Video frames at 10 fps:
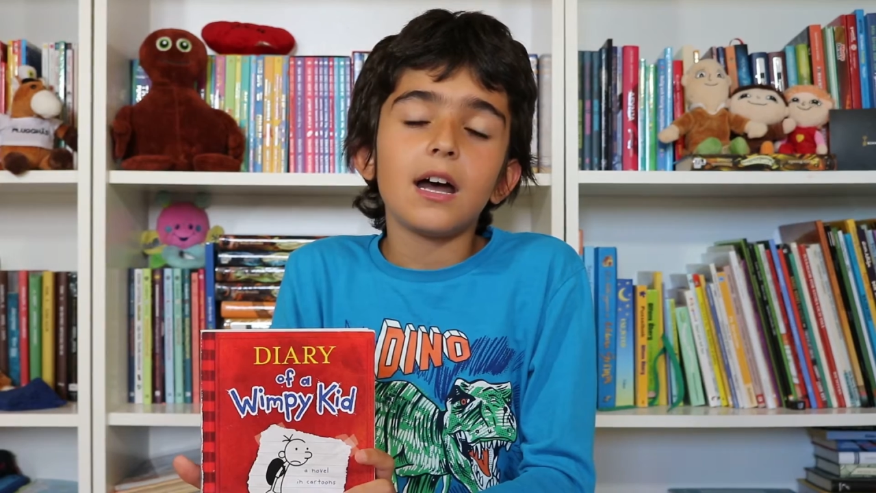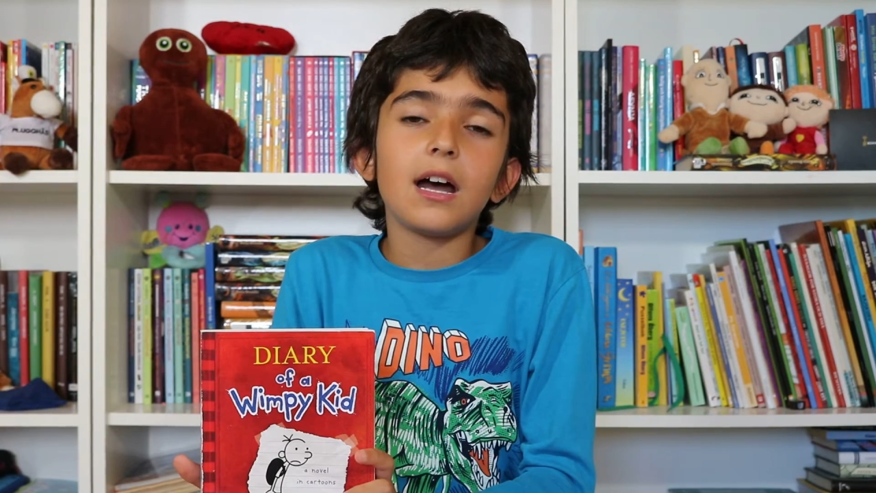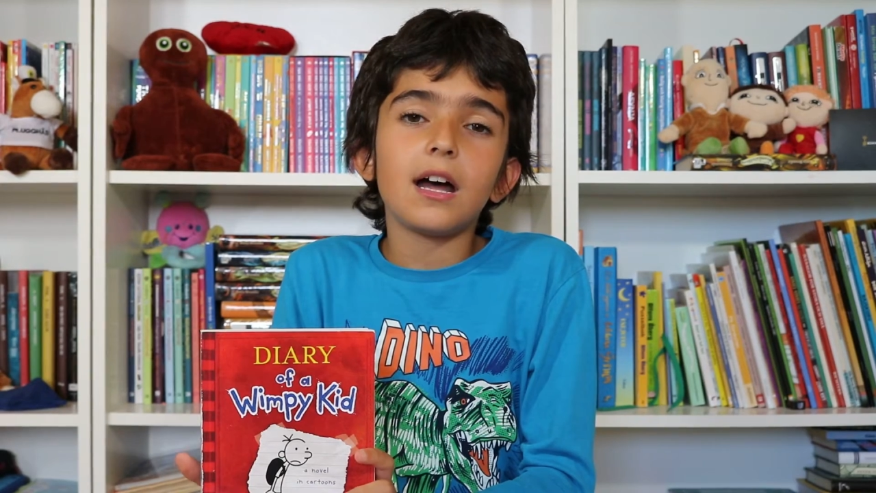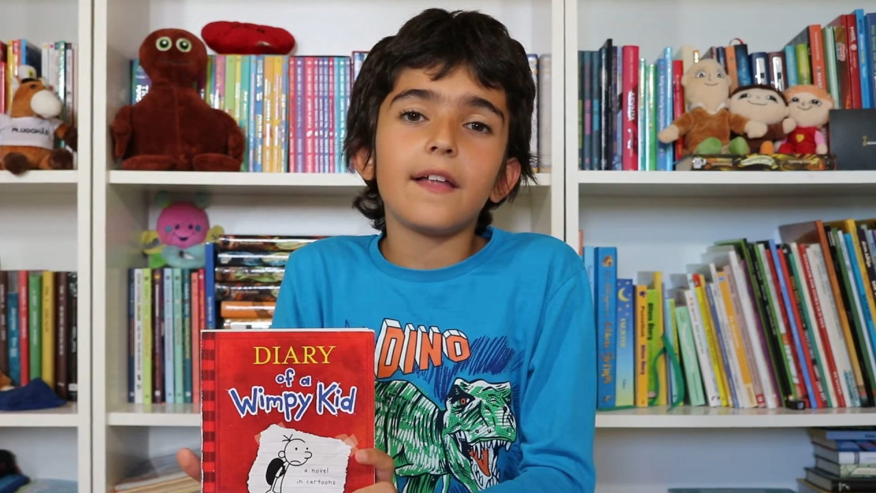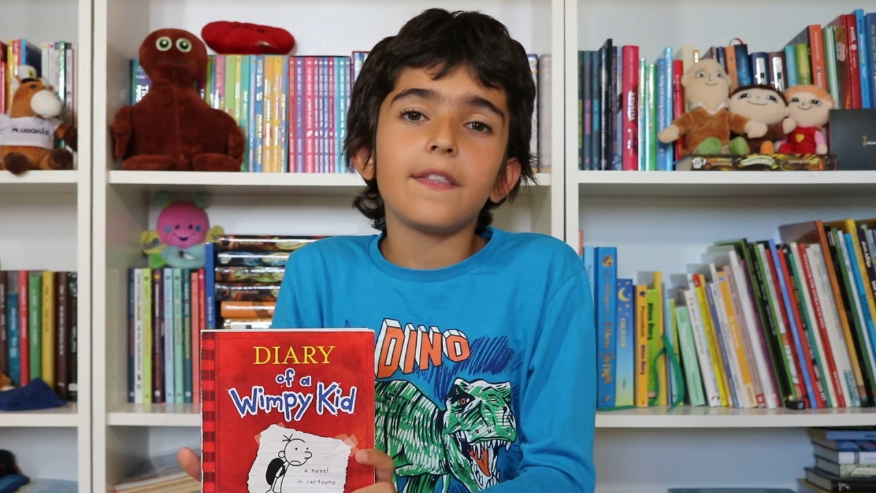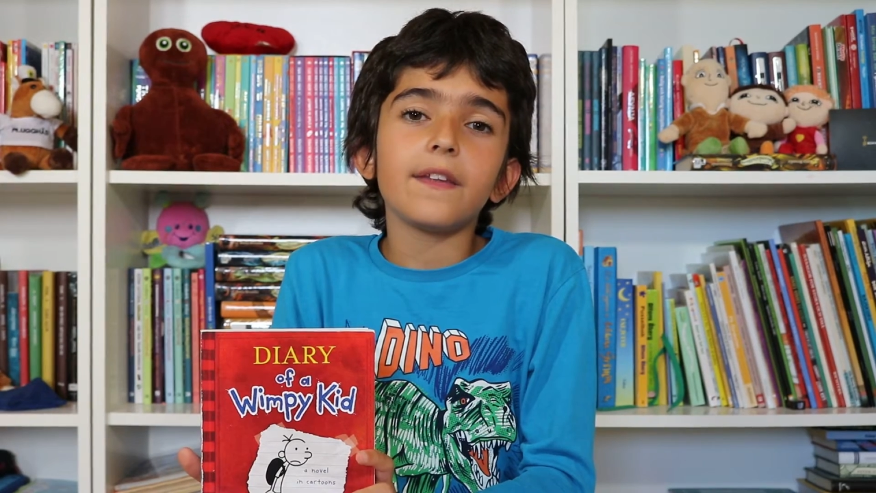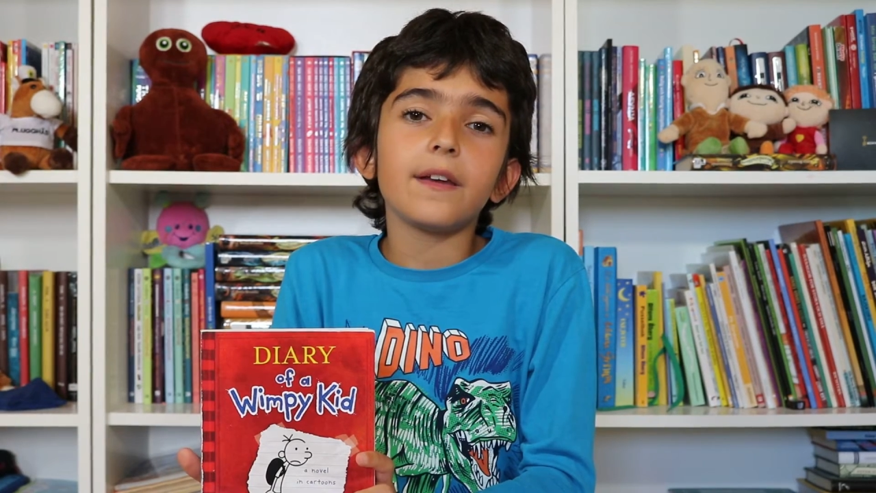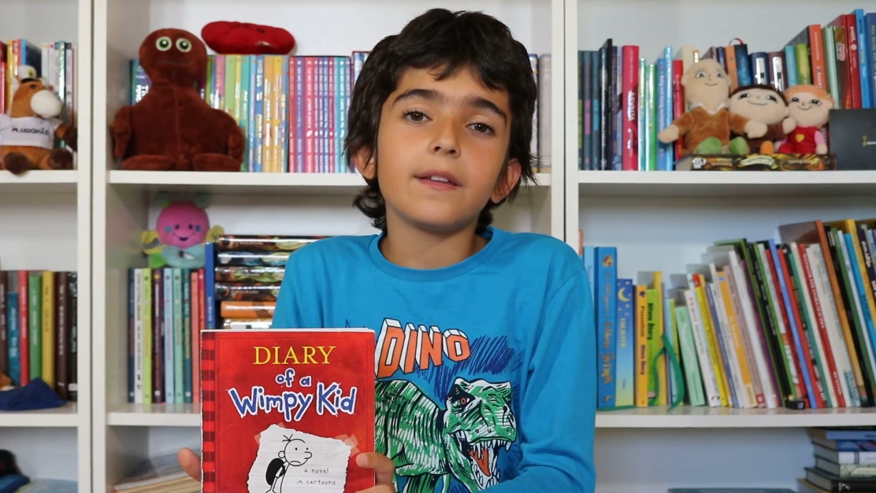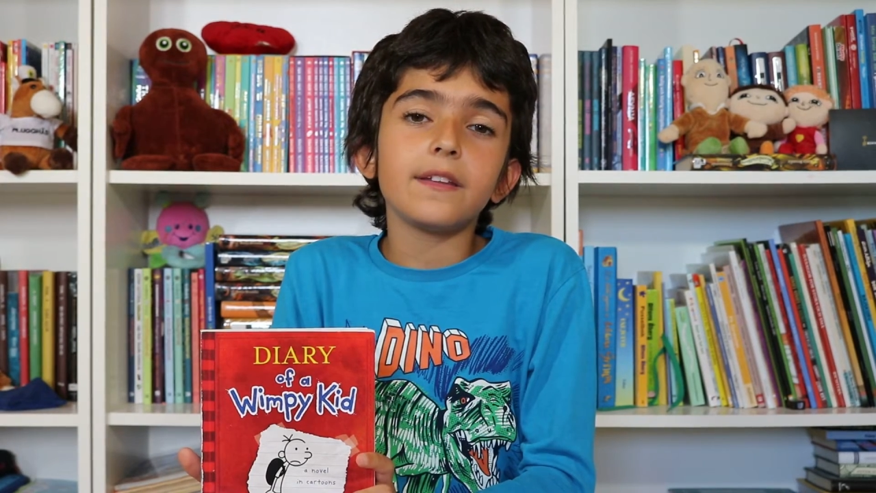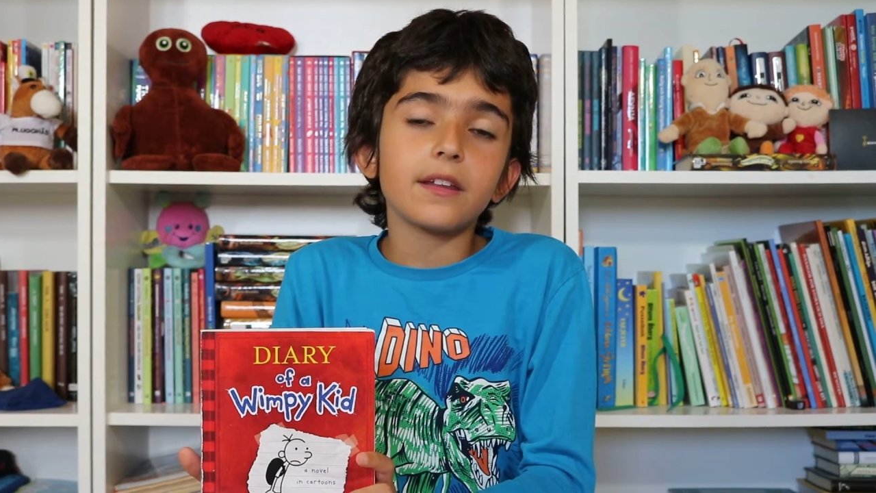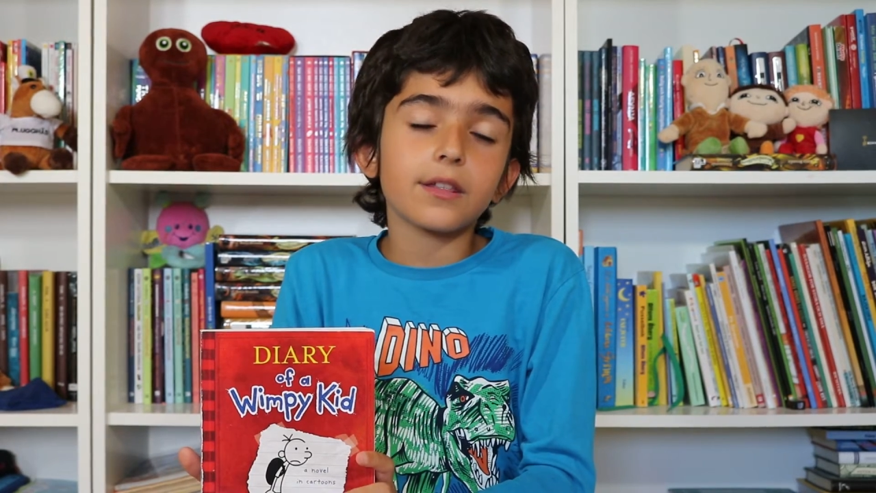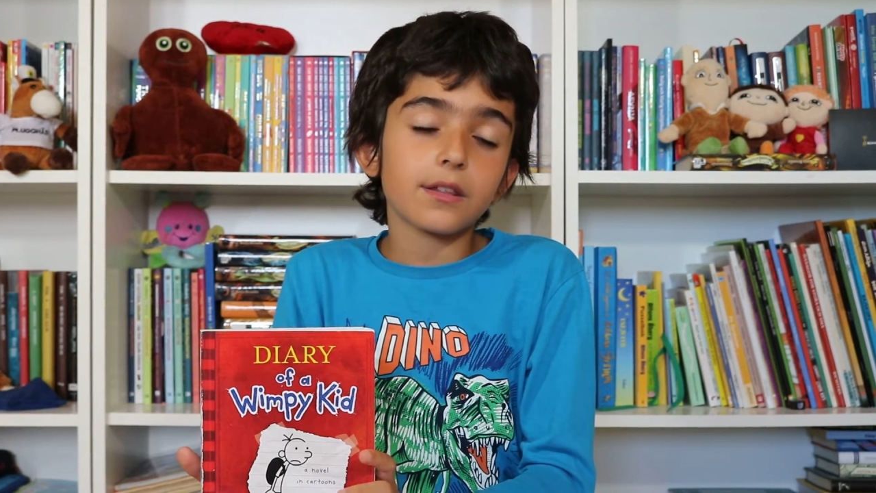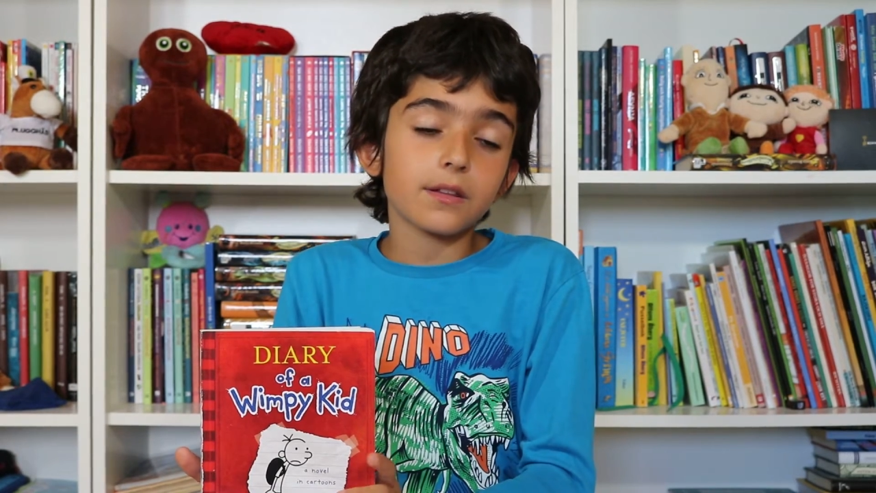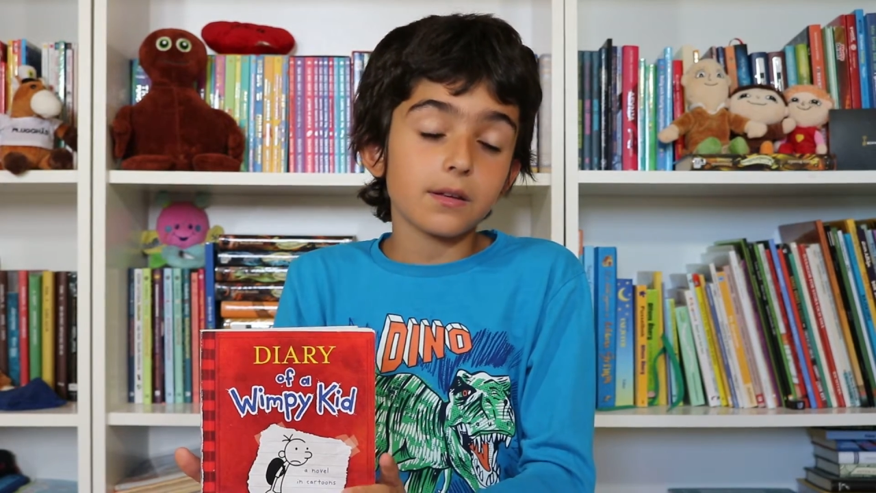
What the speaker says: and this